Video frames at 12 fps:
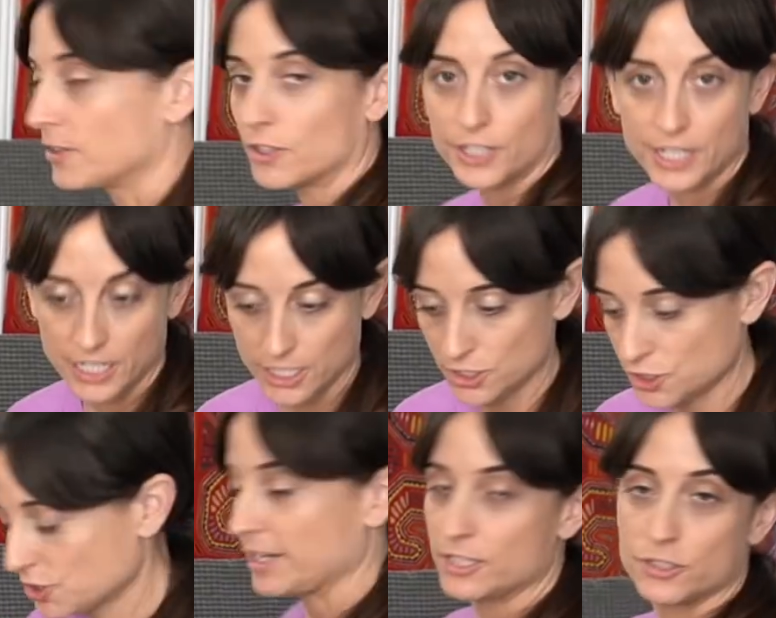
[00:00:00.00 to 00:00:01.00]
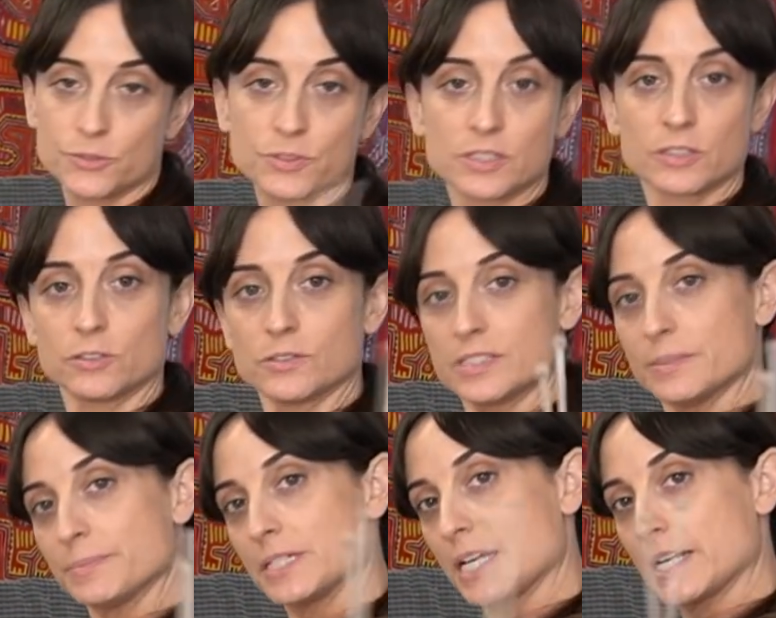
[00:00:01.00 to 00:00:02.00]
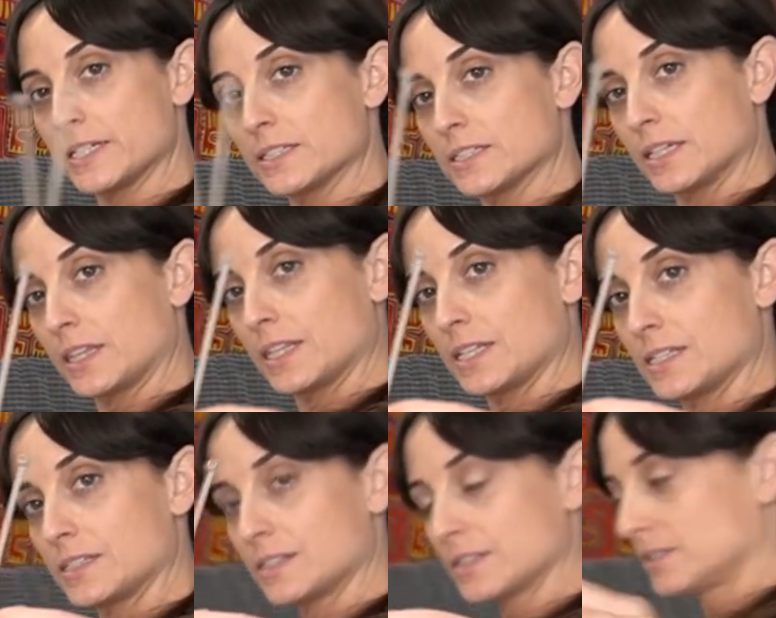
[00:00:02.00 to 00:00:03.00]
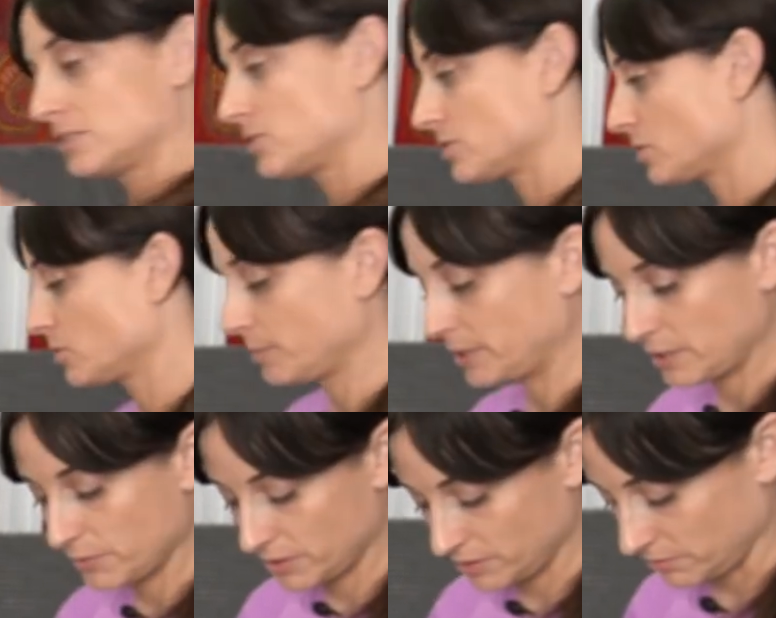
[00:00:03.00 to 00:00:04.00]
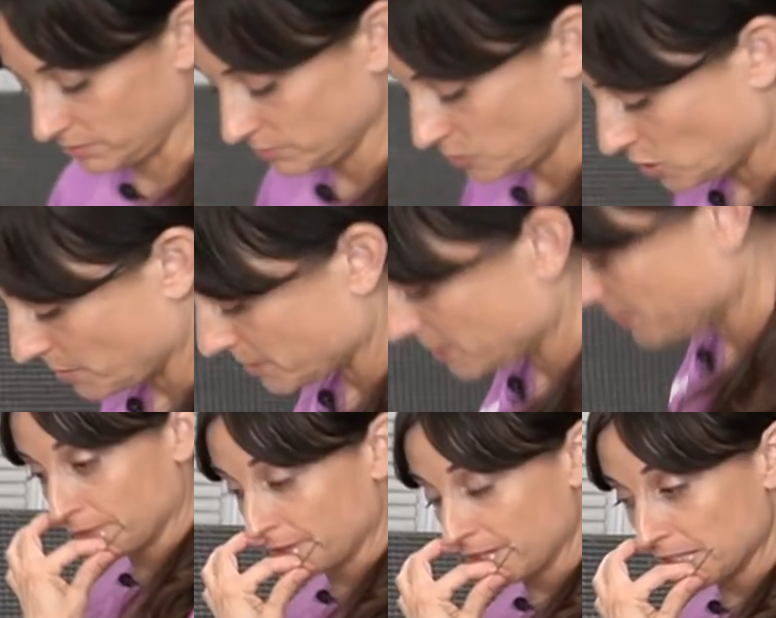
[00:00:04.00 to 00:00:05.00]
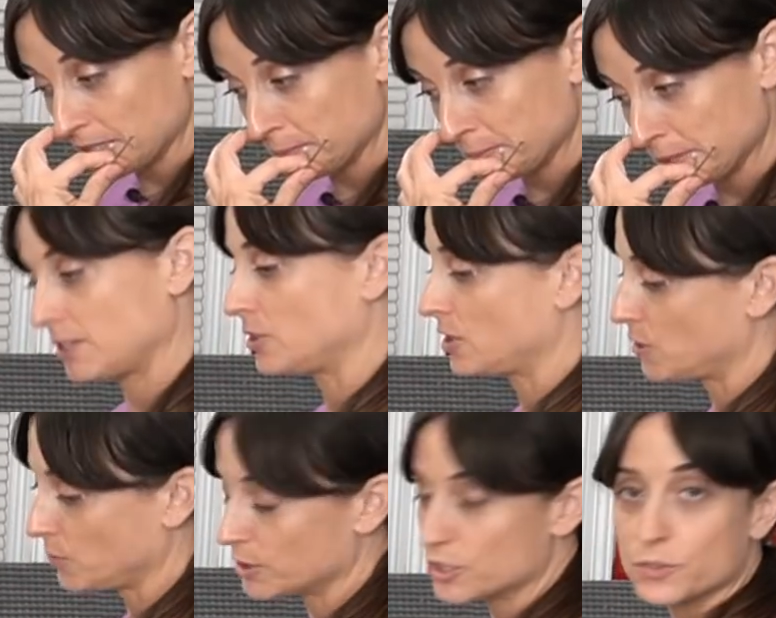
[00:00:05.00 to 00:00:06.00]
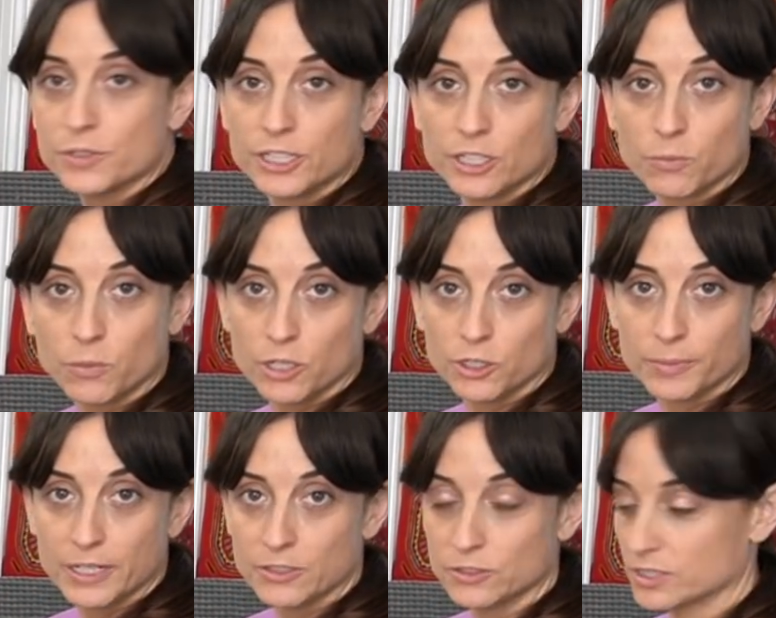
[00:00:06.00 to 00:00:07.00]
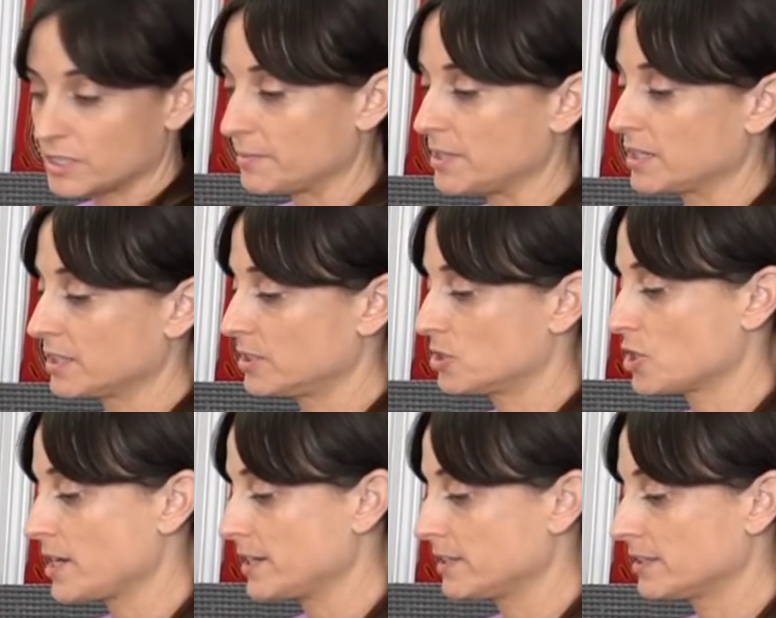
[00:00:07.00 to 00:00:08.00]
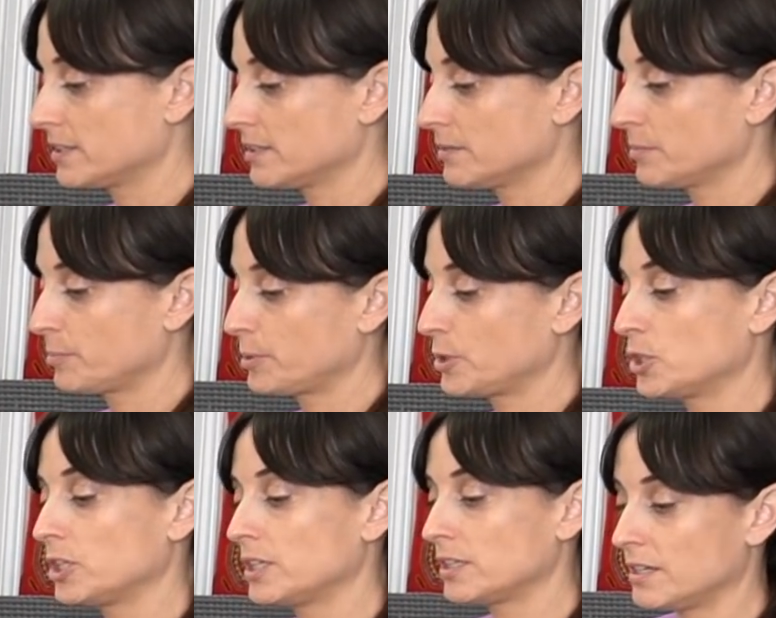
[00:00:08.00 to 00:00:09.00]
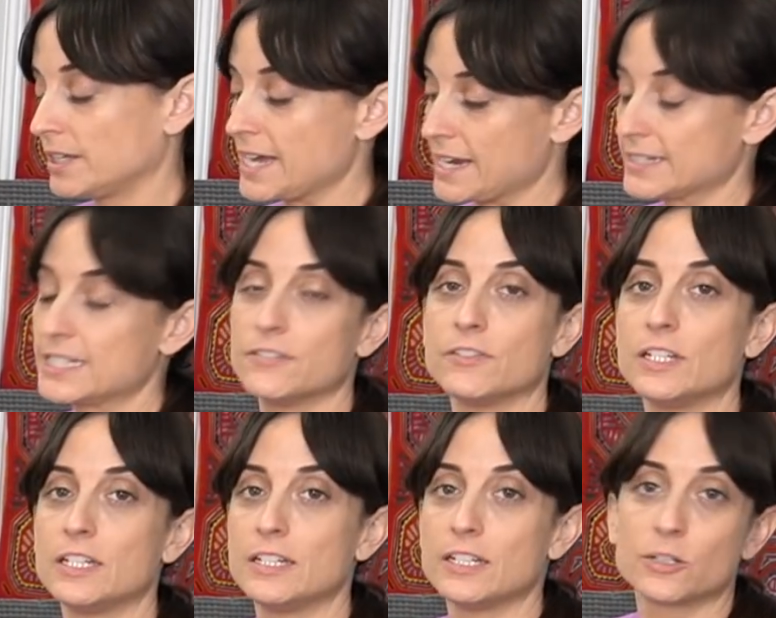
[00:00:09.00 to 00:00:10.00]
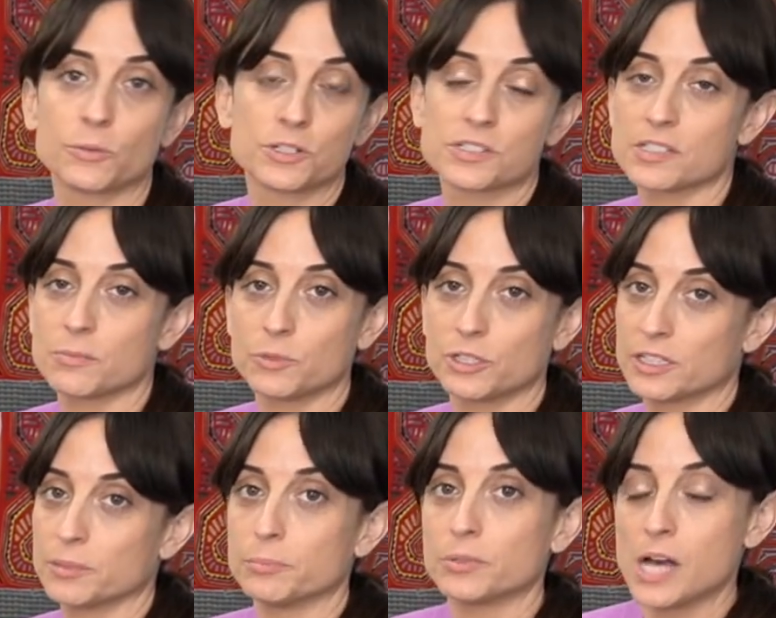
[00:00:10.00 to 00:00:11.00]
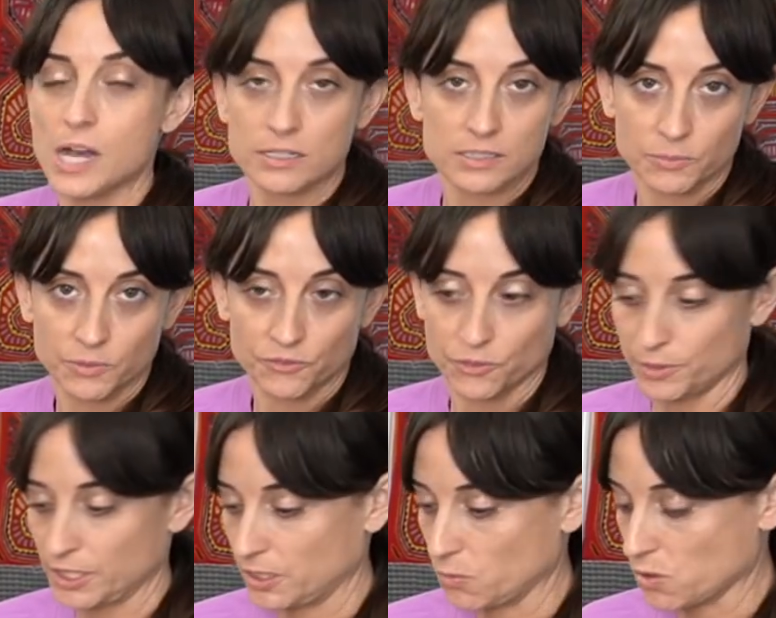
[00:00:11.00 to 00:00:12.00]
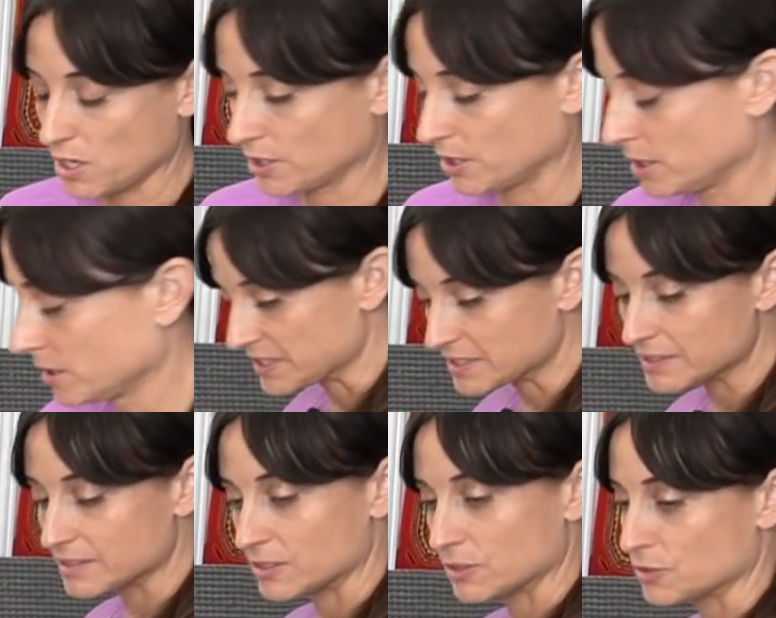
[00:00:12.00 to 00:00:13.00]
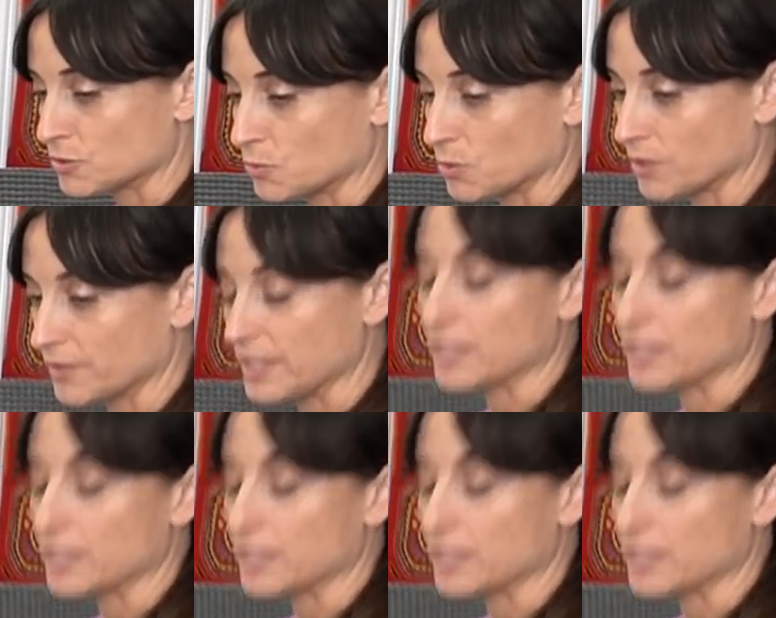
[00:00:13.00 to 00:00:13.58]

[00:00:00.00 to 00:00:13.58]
their cage. I use little zip ties like this. Just little bitty ones. Oh, dropped it. For them, you know, I don't want to do it near a water bottle because I'm not going to try to put an activity near where someone can block someone from getting water. This is their door that